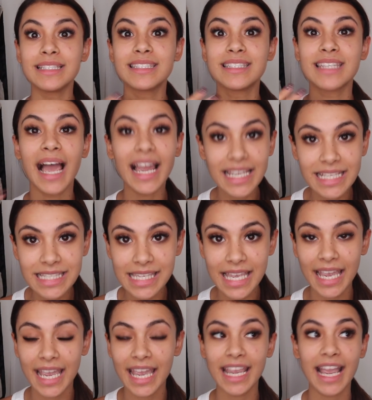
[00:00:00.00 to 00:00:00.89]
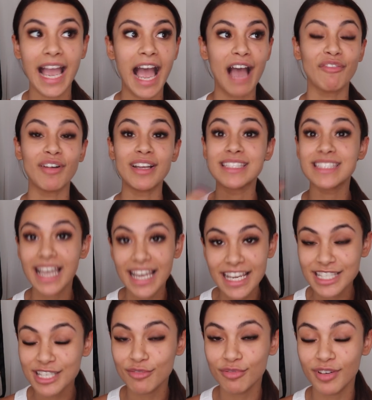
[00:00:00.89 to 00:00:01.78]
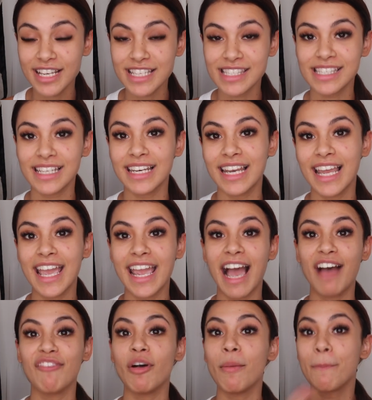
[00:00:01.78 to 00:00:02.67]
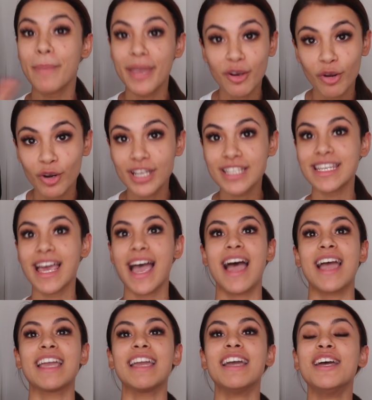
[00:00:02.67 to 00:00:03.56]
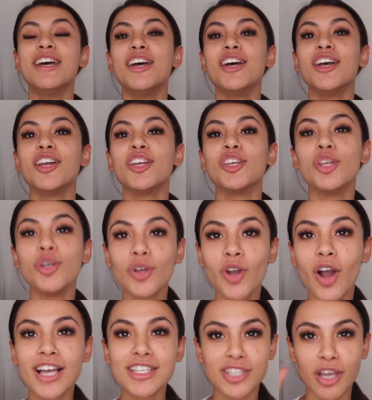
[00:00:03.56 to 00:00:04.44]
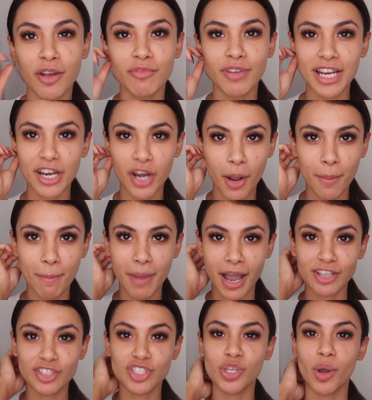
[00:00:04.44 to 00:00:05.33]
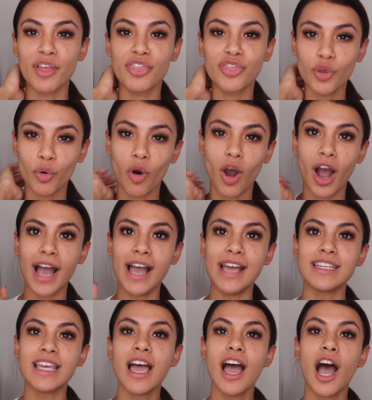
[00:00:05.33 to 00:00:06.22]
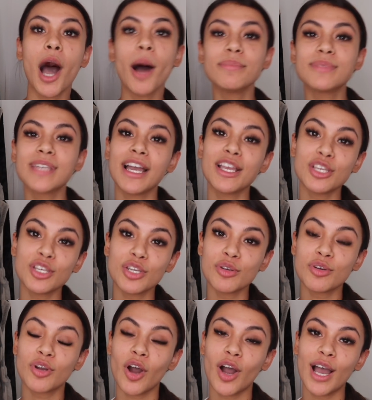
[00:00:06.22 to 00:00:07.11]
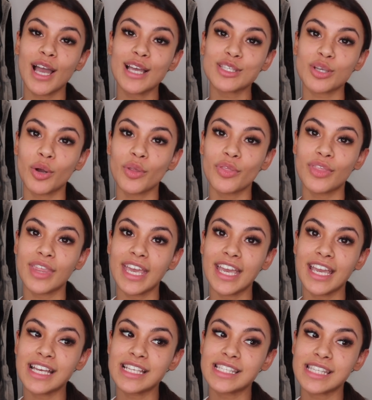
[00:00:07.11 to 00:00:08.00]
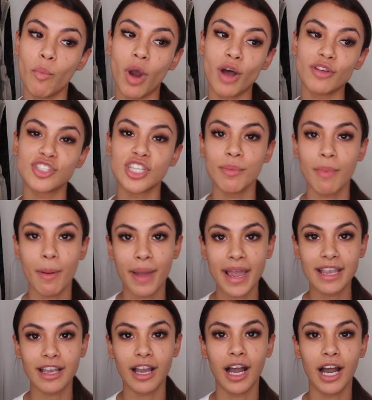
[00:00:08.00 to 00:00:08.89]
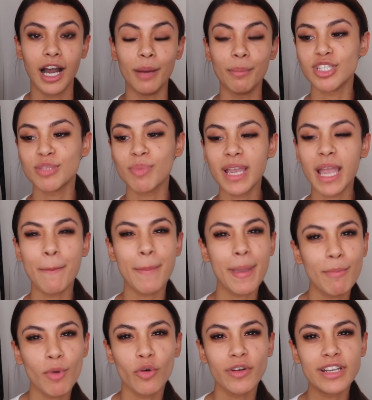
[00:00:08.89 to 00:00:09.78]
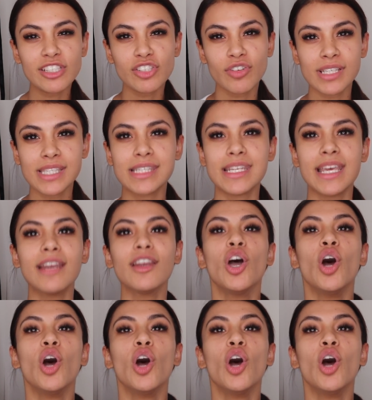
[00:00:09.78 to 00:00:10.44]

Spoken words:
dating, have I dated recently, have I been on a date? You guys don't really know much, so I thought I'd update you guys on this whilst doing my makeup, just make it a bit more interesting.